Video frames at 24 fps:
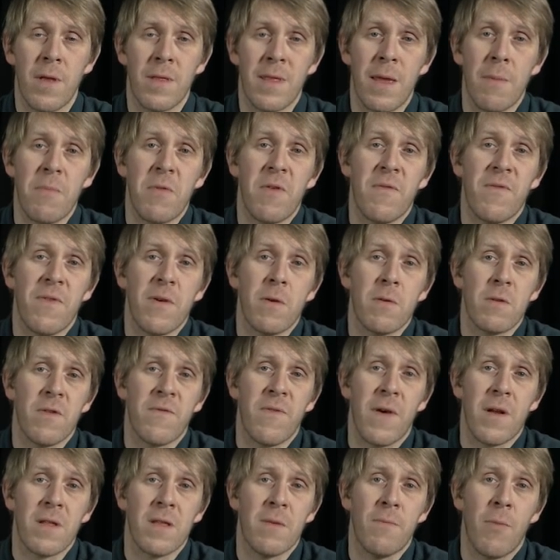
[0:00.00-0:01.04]
Depth of field is
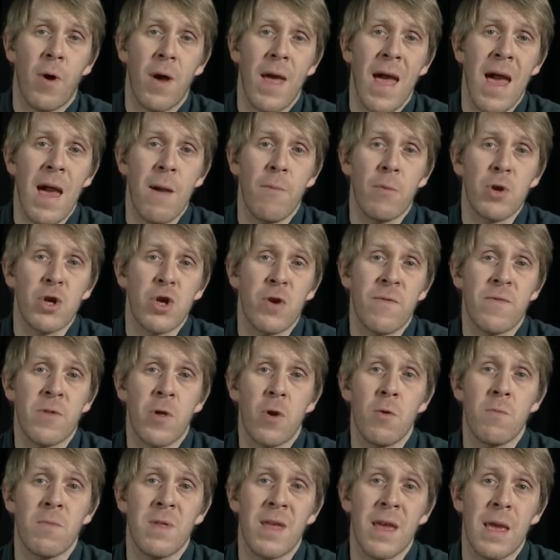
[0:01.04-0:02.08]
affected by how much you've
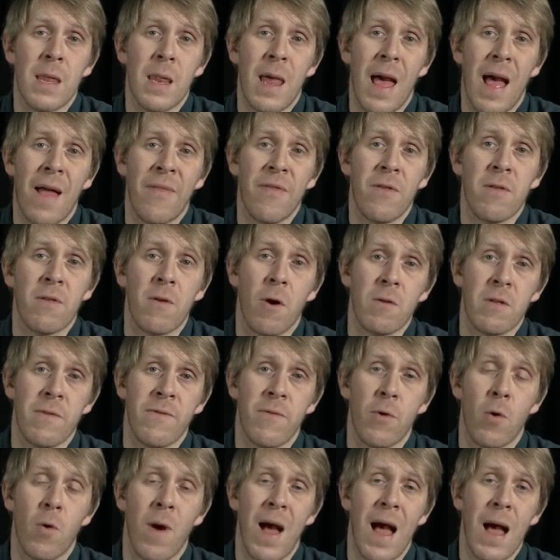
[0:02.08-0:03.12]
zoomed in and the size
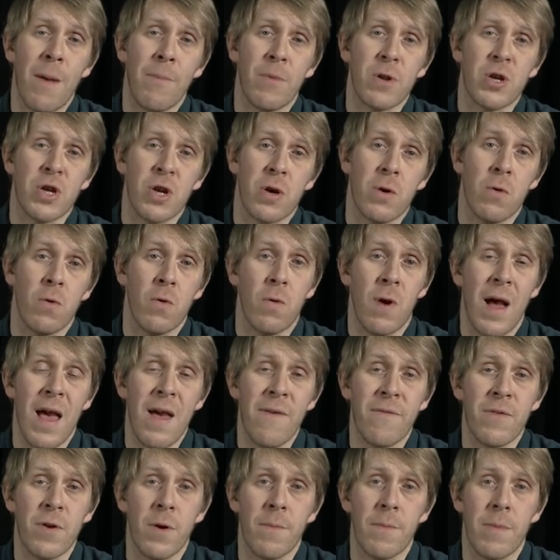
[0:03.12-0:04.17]
of your aperture, or
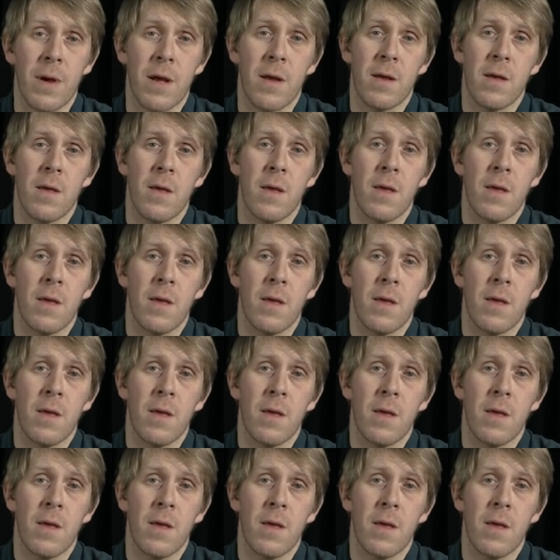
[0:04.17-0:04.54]
f-number.